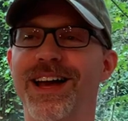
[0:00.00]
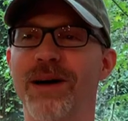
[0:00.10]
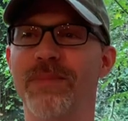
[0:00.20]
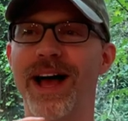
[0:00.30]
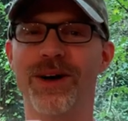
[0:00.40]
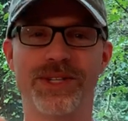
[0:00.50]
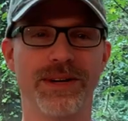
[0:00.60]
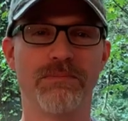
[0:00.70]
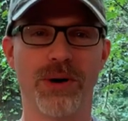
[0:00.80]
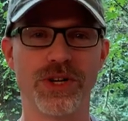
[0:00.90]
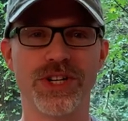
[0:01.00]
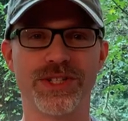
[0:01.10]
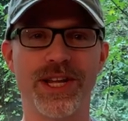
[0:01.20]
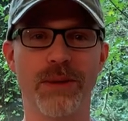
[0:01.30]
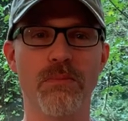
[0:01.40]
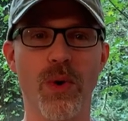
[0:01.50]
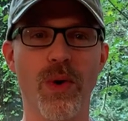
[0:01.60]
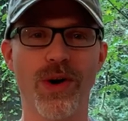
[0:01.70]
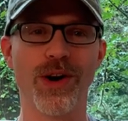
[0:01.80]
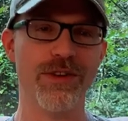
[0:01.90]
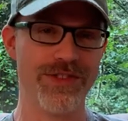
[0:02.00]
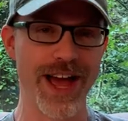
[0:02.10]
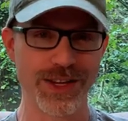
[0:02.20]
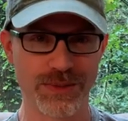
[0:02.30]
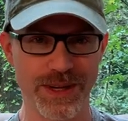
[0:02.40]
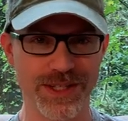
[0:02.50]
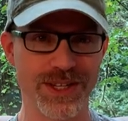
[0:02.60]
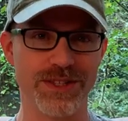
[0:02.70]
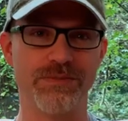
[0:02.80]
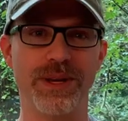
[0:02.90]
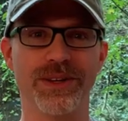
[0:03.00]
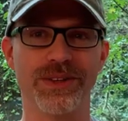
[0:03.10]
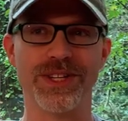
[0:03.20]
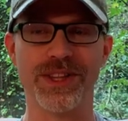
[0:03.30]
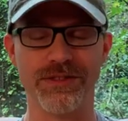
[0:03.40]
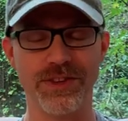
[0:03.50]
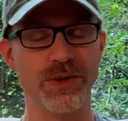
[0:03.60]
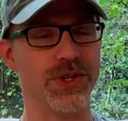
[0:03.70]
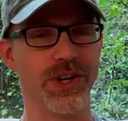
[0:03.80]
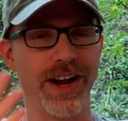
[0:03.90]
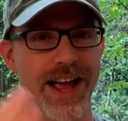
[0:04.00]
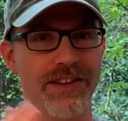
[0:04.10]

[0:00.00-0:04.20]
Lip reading: about purchasing more of that species of beetles in the future